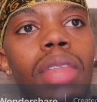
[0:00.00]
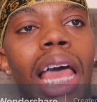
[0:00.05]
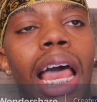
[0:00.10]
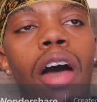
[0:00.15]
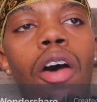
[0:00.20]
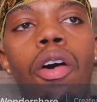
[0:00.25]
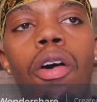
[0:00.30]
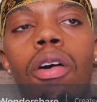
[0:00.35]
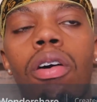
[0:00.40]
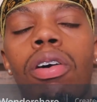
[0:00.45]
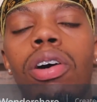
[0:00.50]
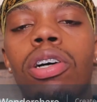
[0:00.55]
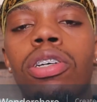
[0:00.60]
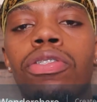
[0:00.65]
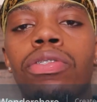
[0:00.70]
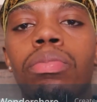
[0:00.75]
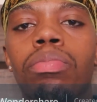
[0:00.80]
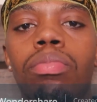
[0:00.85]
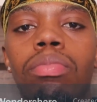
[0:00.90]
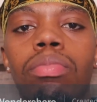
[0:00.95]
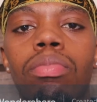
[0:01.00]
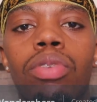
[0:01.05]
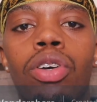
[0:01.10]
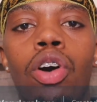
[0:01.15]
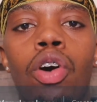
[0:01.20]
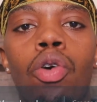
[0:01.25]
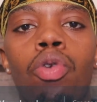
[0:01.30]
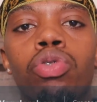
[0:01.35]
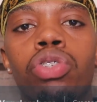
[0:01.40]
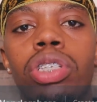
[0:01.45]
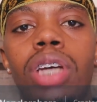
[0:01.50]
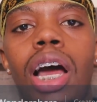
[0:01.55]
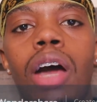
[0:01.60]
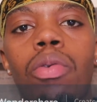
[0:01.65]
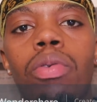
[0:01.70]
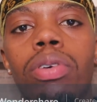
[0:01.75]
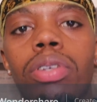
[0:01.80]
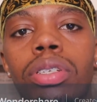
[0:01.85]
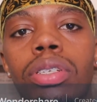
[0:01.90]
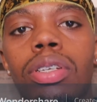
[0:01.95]
that all comes from cold
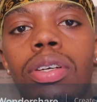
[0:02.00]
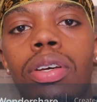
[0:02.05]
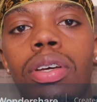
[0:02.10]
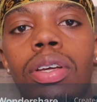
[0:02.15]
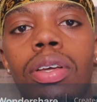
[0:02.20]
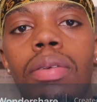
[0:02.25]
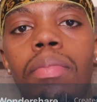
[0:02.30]
showers.